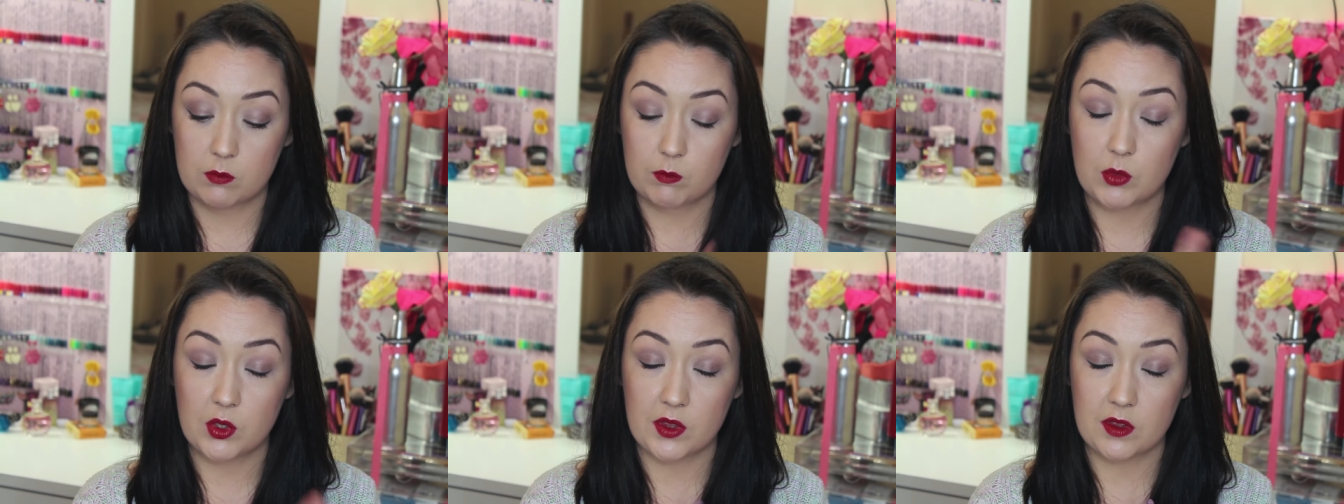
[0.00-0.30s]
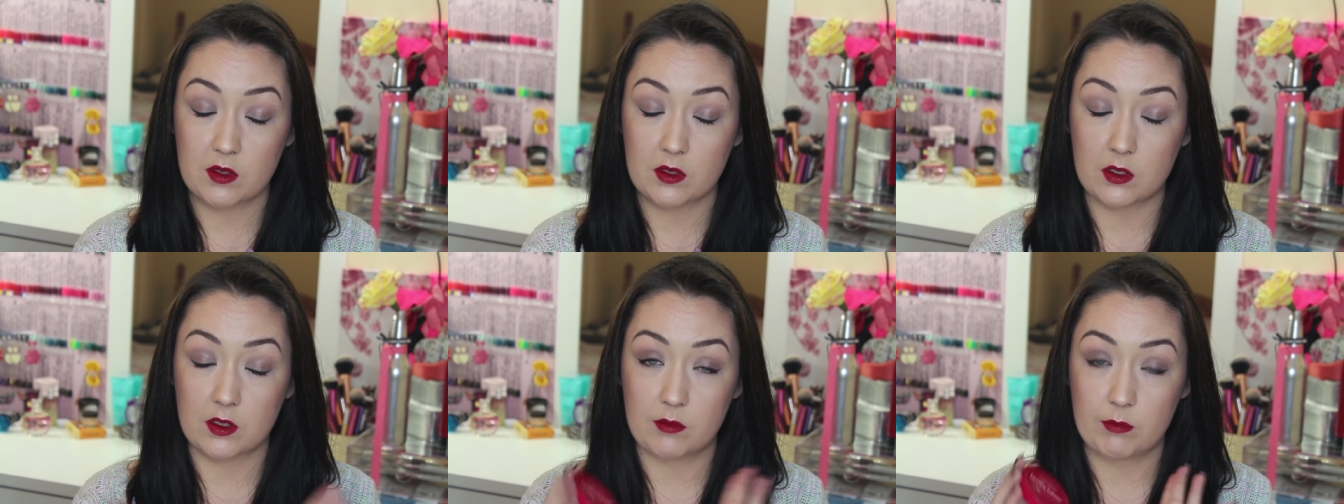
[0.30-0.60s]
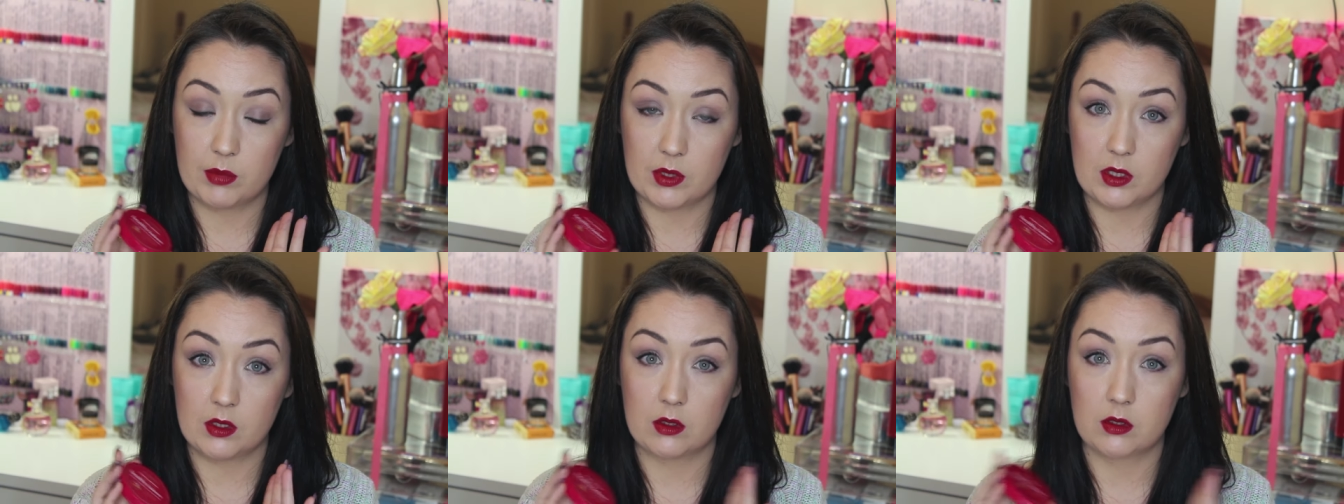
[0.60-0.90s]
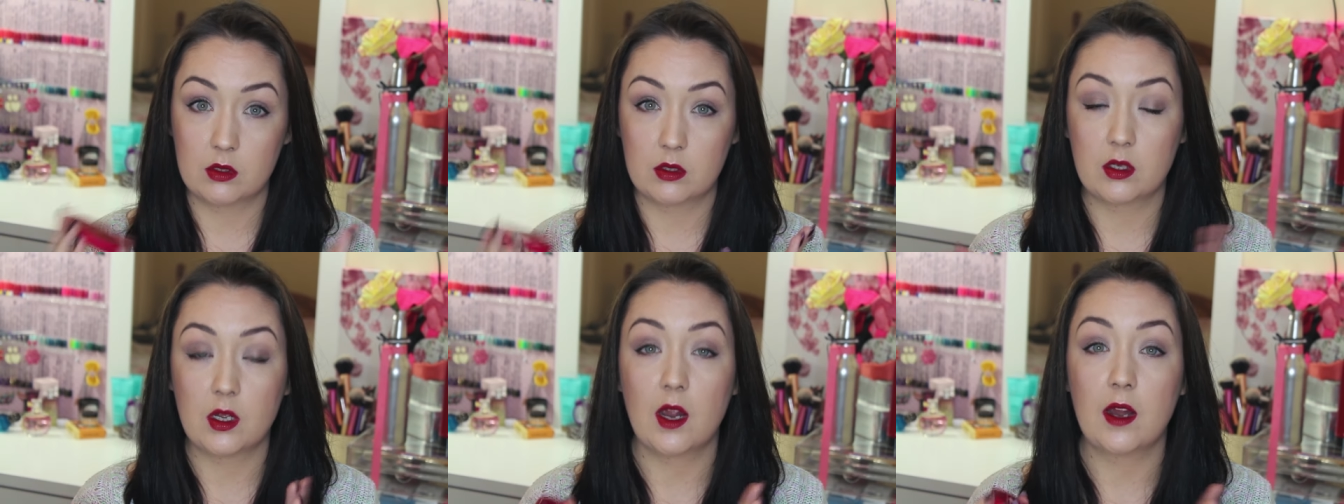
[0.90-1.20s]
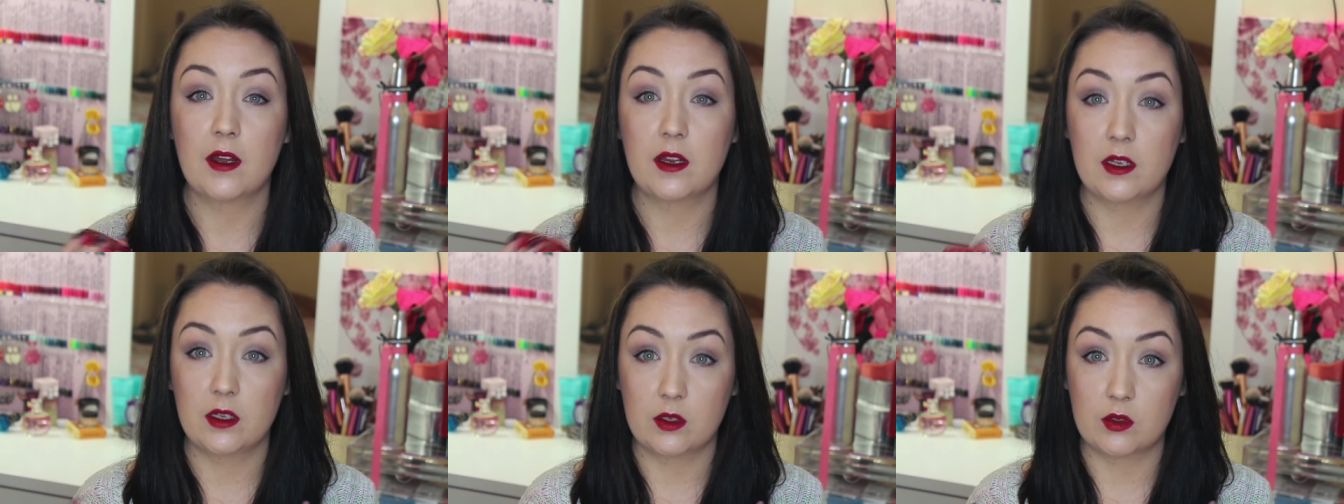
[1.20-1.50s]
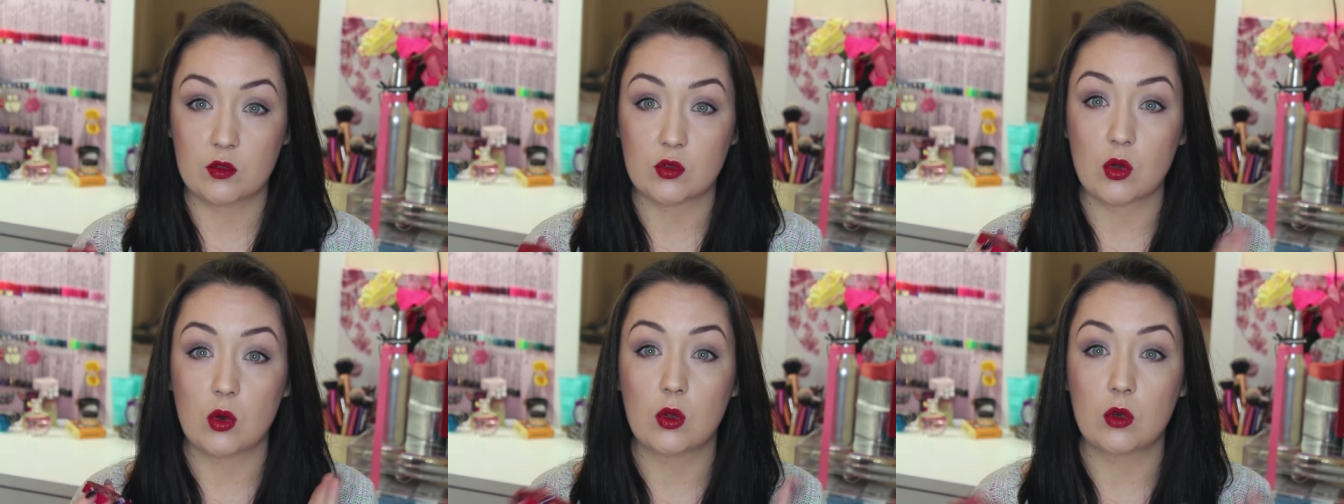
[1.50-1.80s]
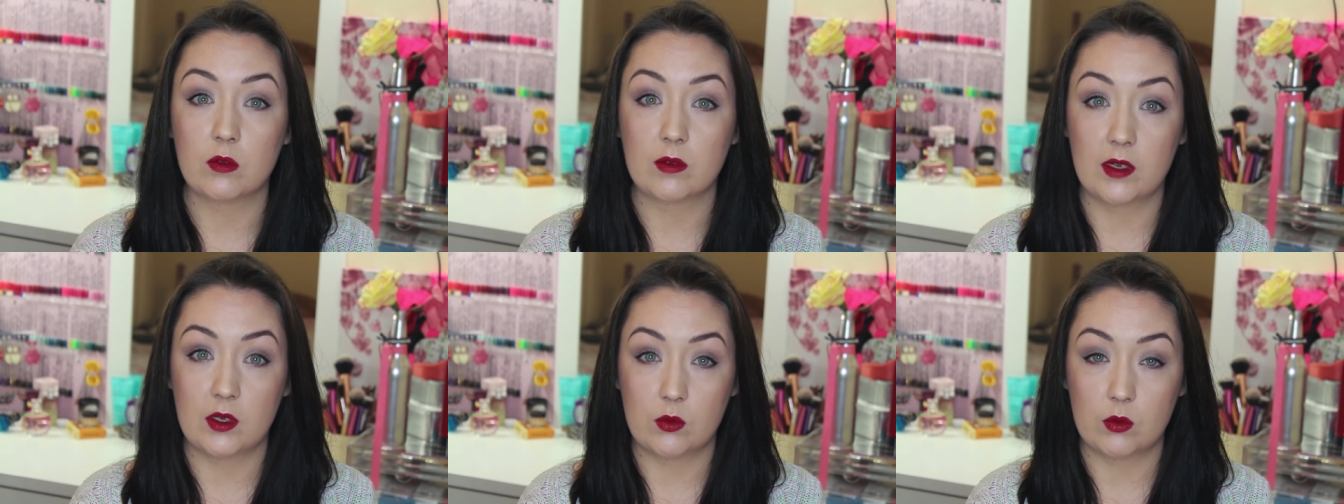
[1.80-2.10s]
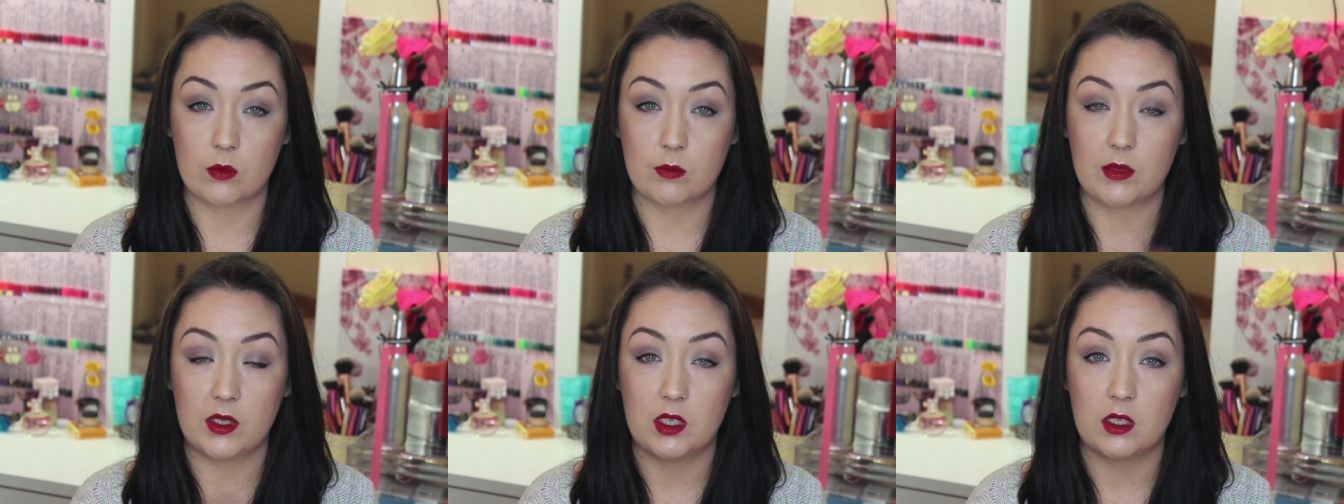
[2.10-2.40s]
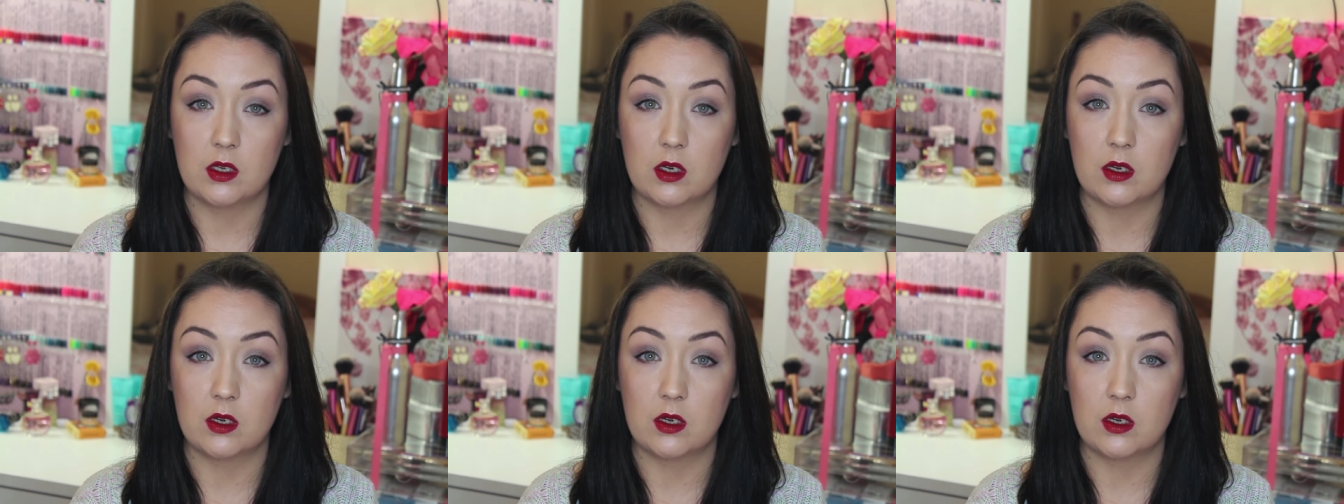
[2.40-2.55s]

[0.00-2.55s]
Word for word: month and I've been carrying it all around with me.